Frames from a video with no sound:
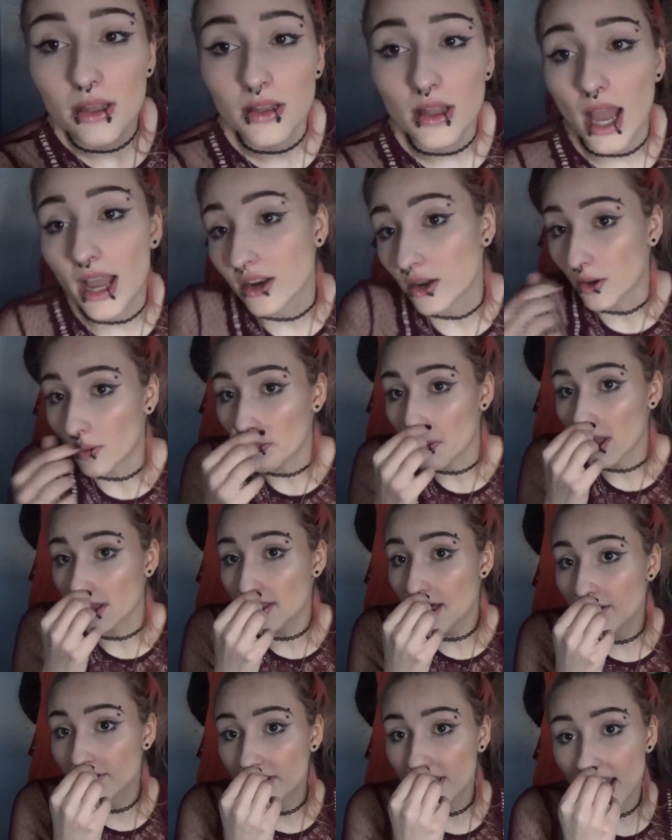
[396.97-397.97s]
I know, I
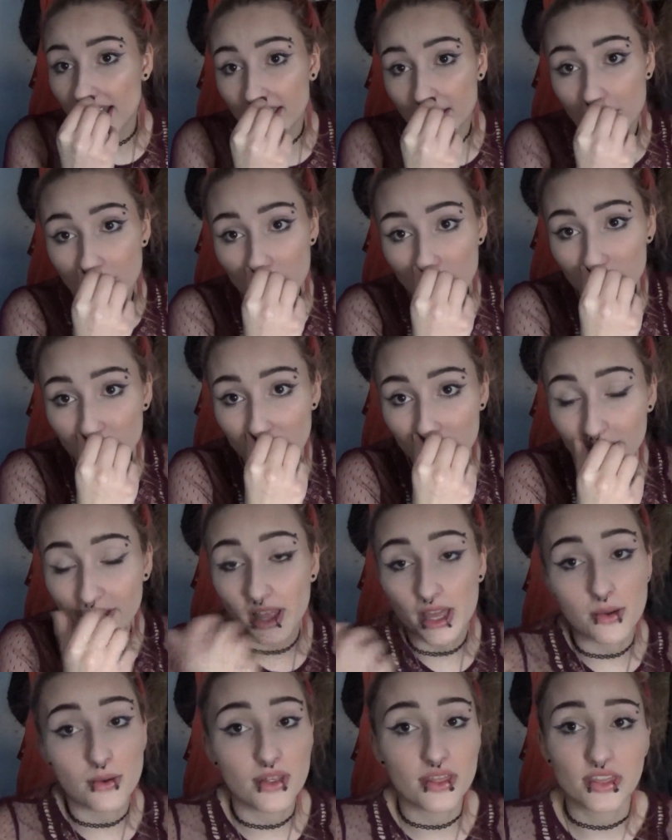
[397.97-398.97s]
love it. I can move it,
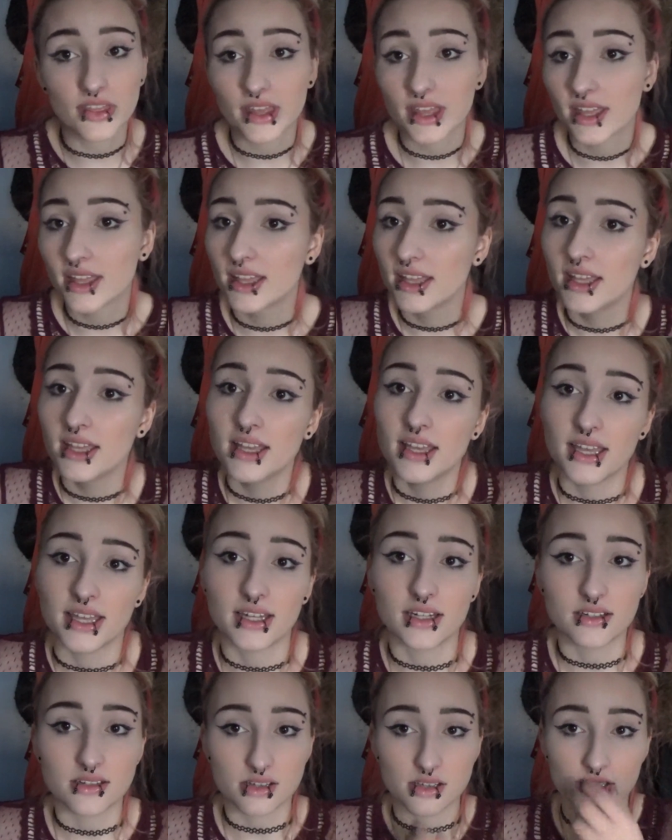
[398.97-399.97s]
play with it, and
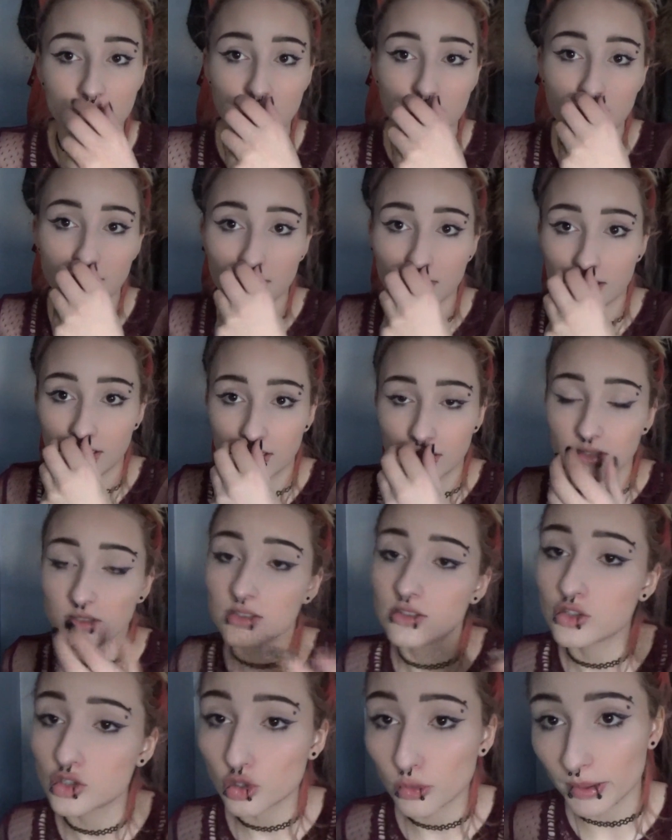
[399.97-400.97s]
it does
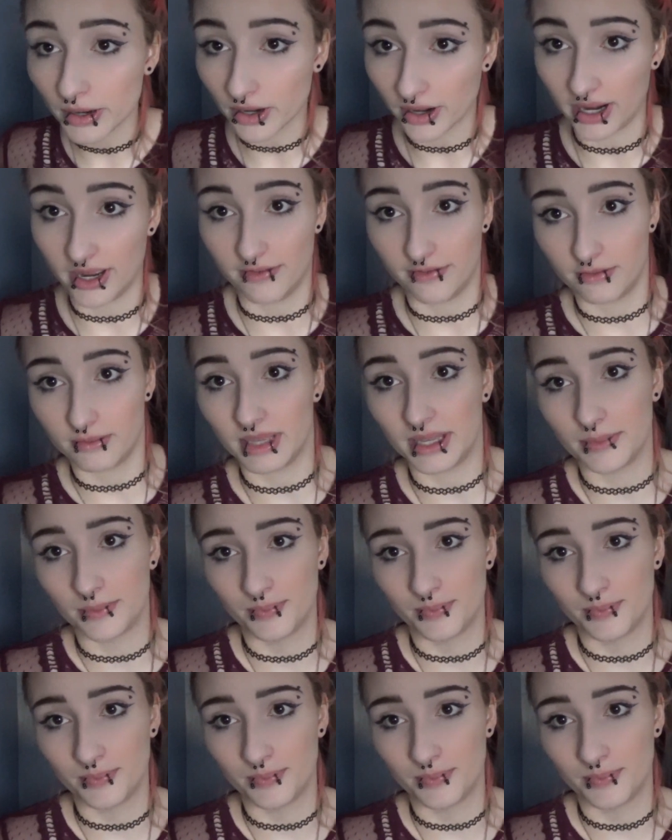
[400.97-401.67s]
super great for me.